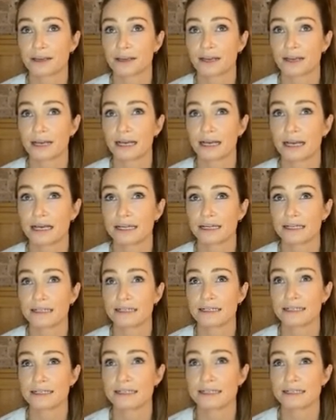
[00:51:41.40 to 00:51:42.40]

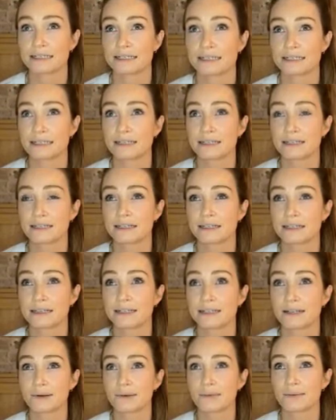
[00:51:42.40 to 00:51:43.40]
and
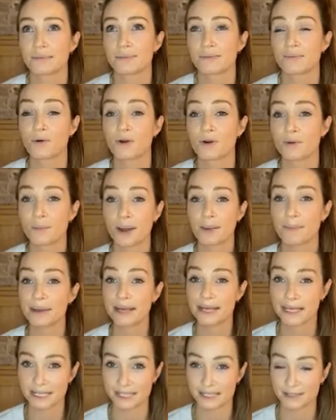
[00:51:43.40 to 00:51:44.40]
one of my
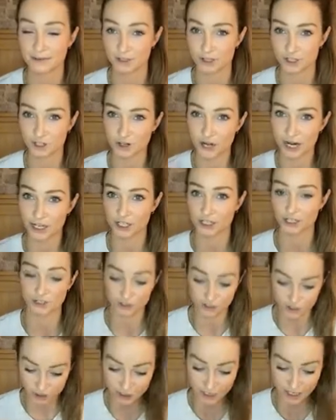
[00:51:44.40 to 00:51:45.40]
biggest stress
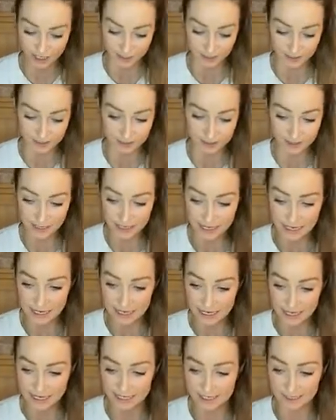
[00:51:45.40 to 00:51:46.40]
triggers
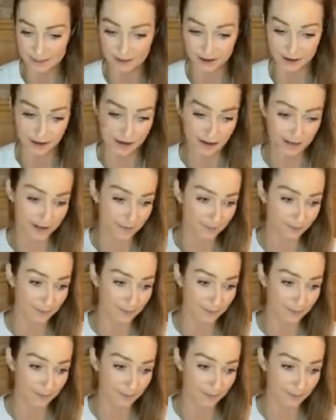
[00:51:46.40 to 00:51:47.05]
is like